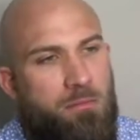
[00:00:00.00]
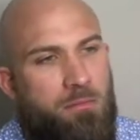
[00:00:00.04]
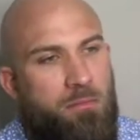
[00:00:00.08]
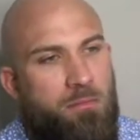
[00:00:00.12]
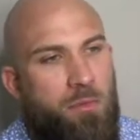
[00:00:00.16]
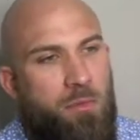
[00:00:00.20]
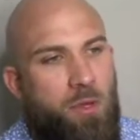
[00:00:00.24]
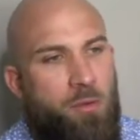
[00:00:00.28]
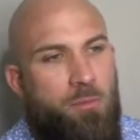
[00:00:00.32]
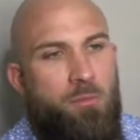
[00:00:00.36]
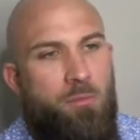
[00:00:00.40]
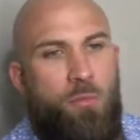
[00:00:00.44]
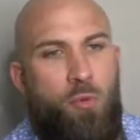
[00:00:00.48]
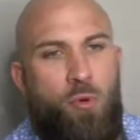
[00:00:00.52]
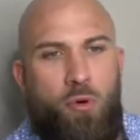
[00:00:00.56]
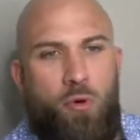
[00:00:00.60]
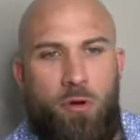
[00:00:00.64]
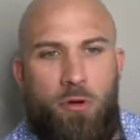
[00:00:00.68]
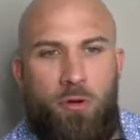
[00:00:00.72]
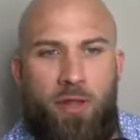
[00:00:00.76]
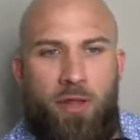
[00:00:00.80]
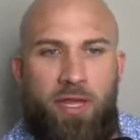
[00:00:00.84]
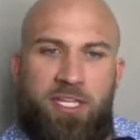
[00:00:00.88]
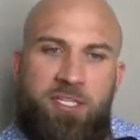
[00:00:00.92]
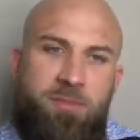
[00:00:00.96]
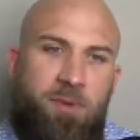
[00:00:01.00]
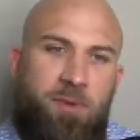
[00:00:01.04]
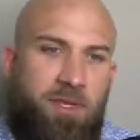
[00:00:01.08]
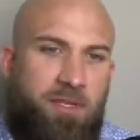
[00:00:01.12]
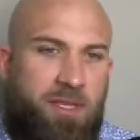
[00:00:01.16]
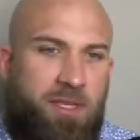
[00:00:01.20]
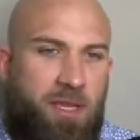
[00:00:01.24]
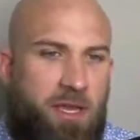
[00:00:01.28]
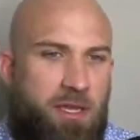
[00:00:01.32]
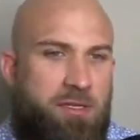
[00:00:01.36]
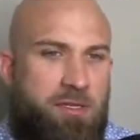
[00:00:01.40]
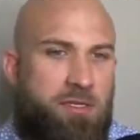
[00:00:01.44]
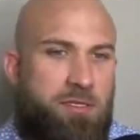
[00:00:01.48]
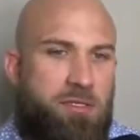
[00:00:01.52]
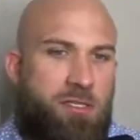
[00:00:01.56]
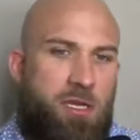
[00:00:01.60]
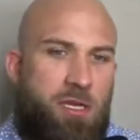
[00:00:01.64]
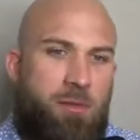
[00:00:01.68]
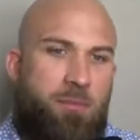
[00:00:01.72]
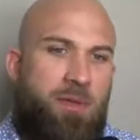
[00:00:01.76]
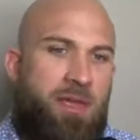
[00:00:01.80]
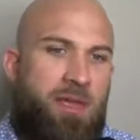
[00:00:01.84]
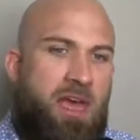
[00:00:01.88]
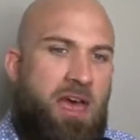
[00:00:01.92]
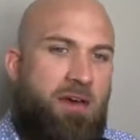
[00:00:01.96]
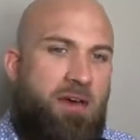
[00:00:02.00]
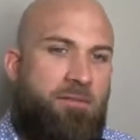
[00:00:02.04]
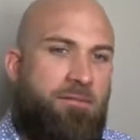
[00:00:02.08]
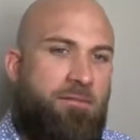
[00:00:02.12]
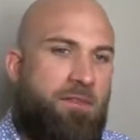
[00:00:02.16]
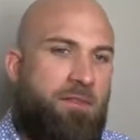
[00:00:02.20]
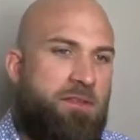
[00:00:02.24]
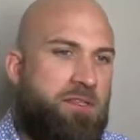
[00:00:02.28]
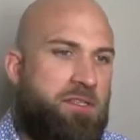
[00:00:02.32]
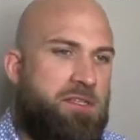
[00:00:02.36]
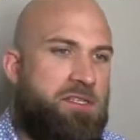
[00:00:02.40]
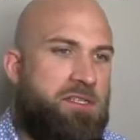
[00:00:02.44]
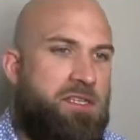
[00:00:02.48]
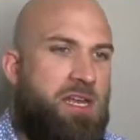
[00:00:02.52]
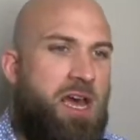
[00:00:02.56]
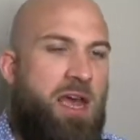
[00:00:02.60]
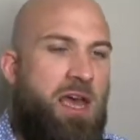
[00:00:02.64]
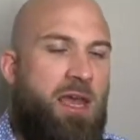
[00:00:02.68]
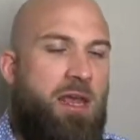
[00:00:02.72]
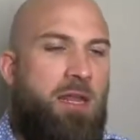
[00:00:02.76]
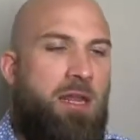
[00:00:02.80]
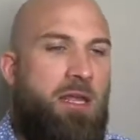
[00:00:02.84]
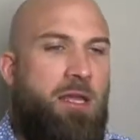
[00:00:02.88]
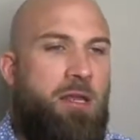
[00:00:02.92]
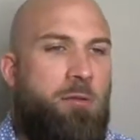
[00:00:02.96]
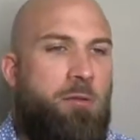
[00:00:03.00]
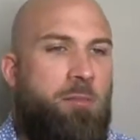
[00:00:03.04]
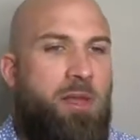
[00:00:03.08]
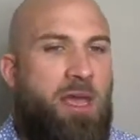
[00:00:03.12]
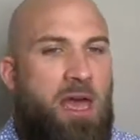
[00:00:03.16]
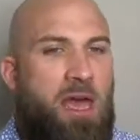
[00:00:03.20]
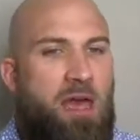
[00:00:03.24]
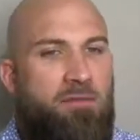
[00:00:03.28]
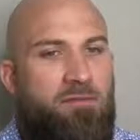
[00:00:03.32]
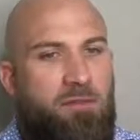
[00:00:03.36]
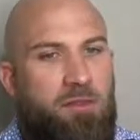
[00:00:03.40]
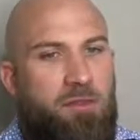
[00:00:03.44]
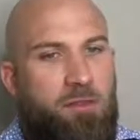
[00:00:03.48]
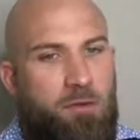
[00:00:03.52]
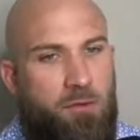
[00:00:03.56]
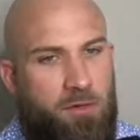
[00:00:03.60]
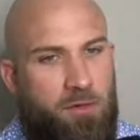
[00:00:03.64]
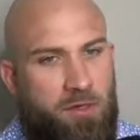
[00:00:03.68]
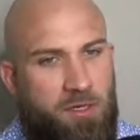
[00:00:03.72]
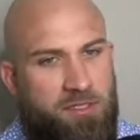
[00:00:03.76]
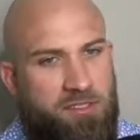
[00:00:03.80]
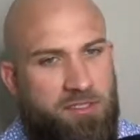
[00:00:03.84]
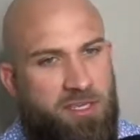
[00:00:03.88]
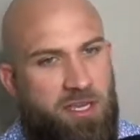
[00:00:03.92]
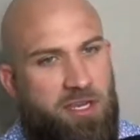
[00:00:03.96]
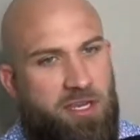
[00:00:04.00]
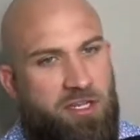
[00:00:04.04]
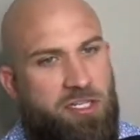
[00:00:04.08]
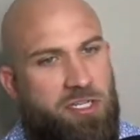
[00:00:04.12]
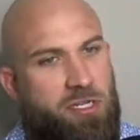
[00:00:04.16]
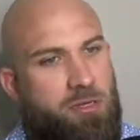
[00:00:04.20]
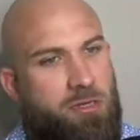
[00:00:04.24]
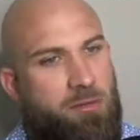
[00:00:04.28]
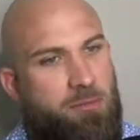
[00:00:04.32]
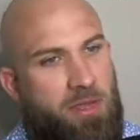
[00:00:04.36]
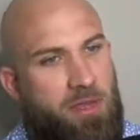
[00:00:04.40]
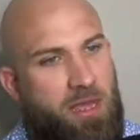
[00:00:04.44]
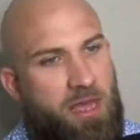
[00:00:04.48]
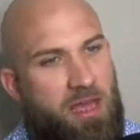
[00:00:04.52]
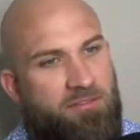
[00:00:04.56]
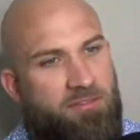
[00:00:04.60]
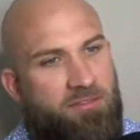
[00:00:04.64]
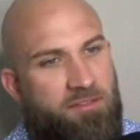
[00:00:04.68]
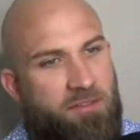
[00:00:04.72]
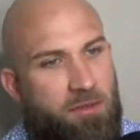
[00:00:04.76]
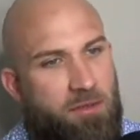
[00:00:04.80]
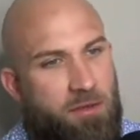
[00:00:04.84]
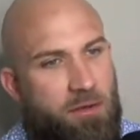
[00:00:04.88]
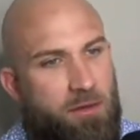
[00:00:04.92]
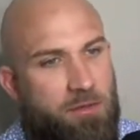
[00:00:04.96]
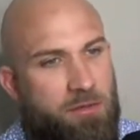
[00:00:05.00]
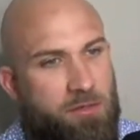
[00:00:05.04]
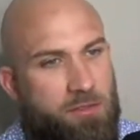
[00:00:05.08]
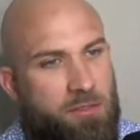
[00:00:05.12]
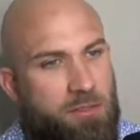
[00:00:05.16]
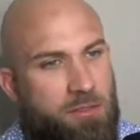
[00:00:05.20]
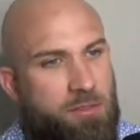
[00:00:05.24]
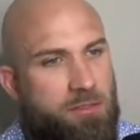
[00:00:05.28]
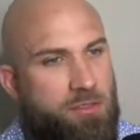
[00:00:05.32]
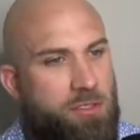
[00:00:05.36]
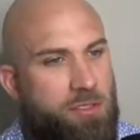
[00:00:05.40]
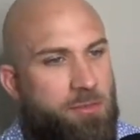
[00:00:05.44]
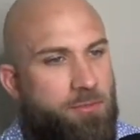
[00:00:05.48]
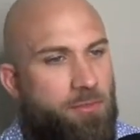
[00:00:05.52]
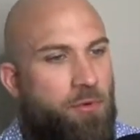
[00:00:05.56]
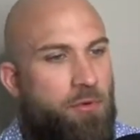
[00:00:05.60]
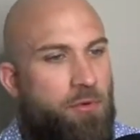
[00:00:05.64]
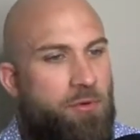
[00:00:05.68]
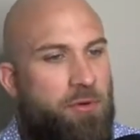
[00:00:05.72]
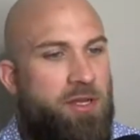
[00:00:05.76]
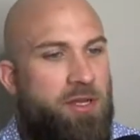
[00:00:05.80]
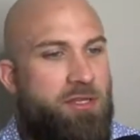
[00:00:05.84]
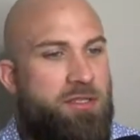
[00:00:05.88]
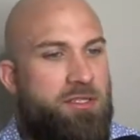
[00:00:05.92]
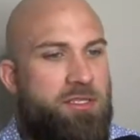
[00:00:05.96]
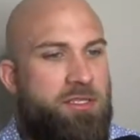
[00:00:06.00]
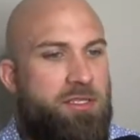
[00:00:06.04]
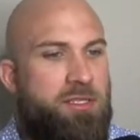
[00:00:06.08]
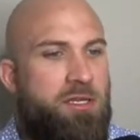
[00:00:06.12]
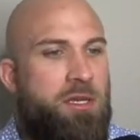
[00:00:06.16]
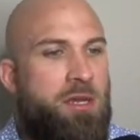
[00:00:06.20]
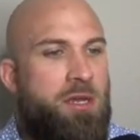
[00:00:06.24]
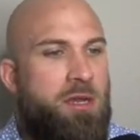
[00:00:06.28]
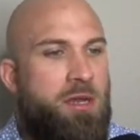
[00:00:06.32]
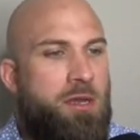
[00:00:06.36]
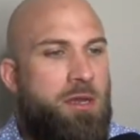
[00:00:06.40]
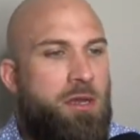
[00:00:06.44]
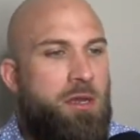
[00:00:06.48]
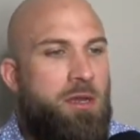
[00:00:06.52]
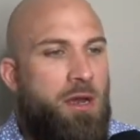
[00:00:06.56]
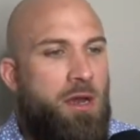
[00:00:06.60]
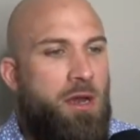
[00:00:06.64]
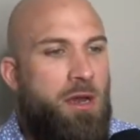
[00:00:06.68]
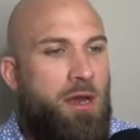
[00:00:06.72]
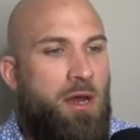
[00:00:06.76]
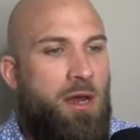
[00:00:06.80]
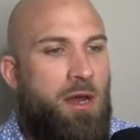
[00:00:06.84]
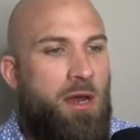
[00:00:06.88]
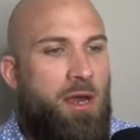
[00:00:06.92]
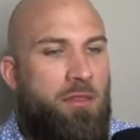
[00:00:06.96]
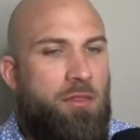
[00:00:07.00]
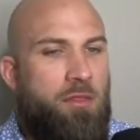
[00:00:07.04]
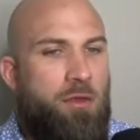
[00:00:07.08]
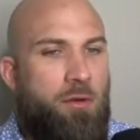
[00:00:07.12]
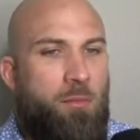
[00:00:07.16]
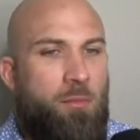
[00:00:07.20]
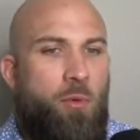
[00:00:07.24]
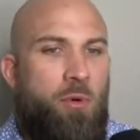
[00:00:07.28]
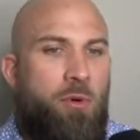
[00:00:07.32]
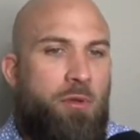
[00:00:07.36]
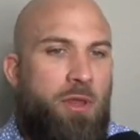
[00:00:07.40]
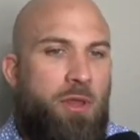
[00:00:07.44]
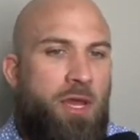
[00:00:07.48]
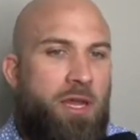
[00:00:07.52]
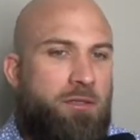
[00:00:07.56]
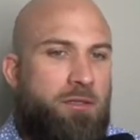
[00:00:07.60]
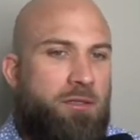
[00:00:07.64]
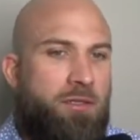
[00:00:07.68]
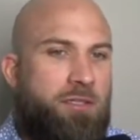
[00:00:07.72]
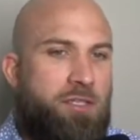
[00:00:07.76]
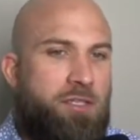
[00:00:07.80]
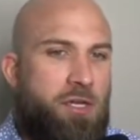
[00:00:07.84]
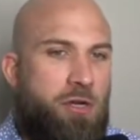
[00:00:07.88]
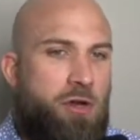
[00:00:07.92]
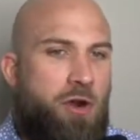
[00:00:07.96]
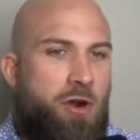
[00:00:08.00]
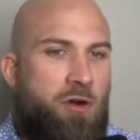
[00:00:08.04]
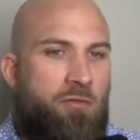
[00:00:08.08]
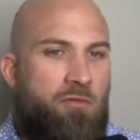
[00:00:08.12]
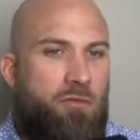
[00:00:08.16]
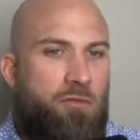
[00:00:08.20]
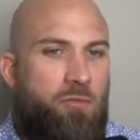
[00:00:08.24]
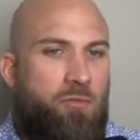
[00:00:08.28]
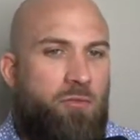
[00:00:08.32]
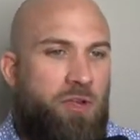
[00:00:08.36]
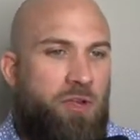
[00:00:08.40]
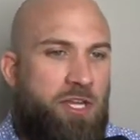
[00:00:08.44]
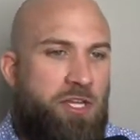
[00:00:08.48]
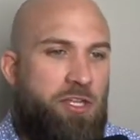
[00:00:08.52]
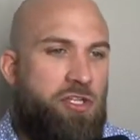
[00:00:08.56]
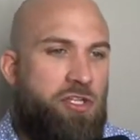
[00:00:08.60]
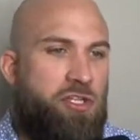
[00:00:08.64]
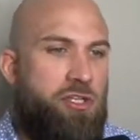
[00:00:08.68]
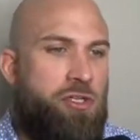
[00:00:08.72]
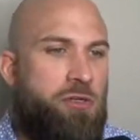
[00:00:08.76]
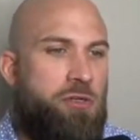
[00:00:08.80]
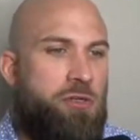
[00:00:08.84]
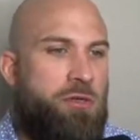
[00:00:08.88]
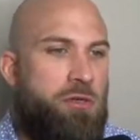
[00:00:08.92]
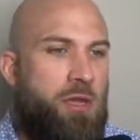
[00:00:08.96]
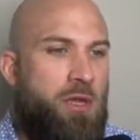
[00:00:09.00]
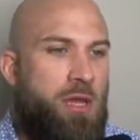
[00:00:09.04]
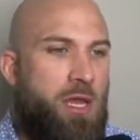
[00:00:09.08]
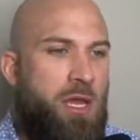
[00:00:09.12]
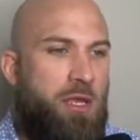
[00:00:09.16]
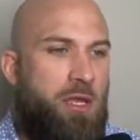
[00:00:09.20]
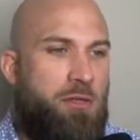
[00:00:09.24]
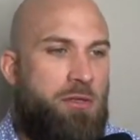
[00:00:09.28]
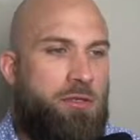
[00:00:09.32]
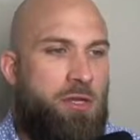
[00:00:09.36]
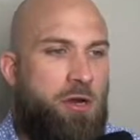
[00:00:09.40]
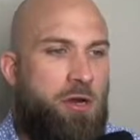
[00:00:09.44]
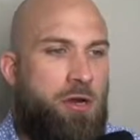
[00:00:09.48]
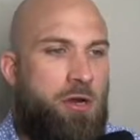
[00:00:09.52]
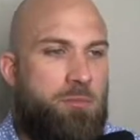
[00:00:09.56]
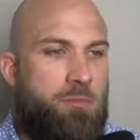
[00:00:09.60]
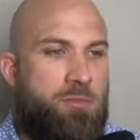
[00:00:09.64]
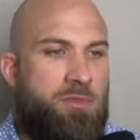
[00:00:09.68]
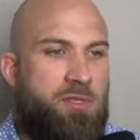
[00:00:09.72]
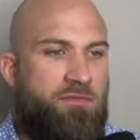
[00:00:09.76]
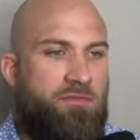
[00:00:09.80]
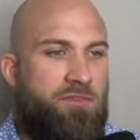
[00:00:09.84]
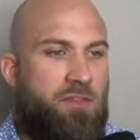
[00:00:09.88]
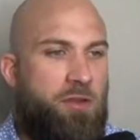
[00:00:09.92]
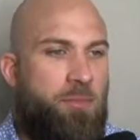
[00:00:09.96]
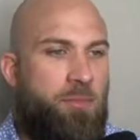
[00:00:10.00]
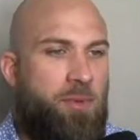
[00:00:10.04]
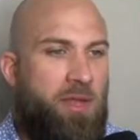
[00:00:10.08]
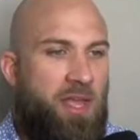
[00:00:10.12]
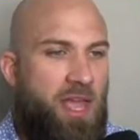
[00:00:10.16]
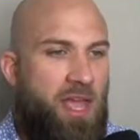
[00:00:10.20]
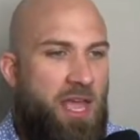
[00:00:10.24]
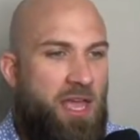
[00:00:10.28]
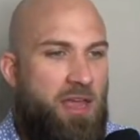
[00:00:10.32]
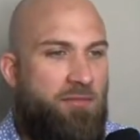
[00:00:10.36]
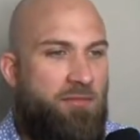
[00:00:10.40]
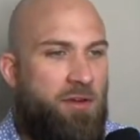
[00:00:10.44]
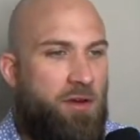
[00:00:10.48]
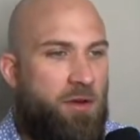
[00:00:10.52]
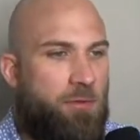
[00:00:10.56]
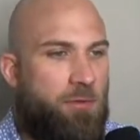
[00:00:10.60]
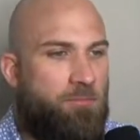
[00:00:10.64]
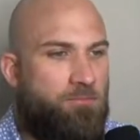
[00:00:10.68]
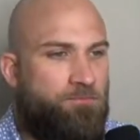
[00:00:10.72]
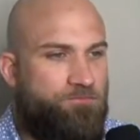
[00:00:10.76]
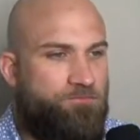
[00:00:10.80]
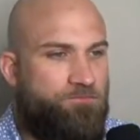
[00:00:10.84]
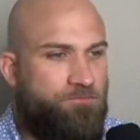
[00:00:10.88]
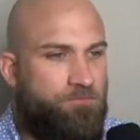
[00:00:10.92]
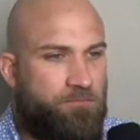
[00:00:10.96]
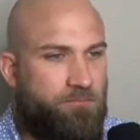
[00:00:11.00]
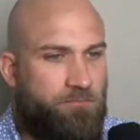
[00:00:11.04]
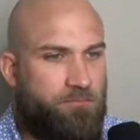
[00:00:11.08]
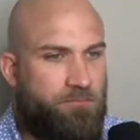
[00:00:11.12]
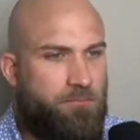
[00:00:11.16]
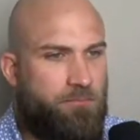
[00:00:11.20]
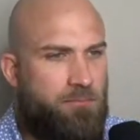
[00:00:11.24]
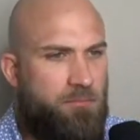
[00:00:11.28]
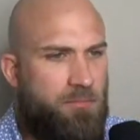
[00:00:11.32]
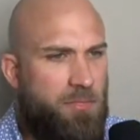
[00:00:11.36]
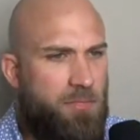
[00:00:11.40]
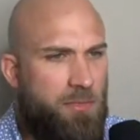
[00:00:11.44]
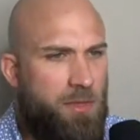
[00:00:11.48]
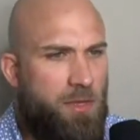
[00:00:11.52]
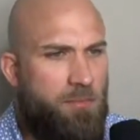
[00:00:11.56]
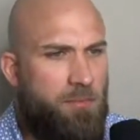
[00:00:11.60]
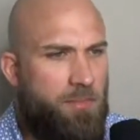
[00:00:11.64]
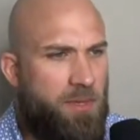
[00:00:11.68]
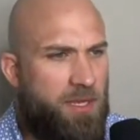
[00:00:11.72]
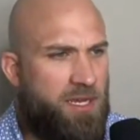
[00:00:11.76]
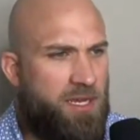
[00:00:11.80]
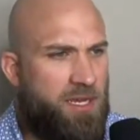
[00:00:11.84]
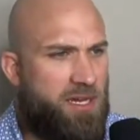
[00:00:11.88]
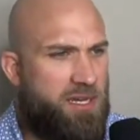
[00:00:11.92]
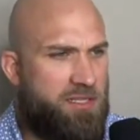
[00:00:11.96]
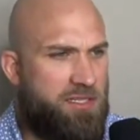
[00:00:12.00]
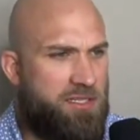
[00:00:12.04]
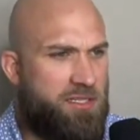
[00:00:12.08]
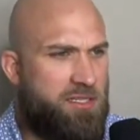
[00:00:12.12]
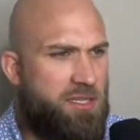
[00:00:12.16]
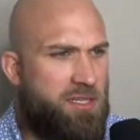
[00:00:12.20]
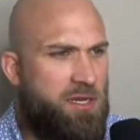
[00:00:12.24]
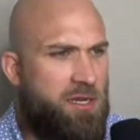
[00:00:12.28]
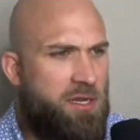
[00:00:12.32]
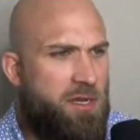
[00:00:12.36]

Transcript: moral expectations on behalf of the society, or behalf of the organization, behalf of their subordinates, and they're more likely to overreach in terms of their behavior, because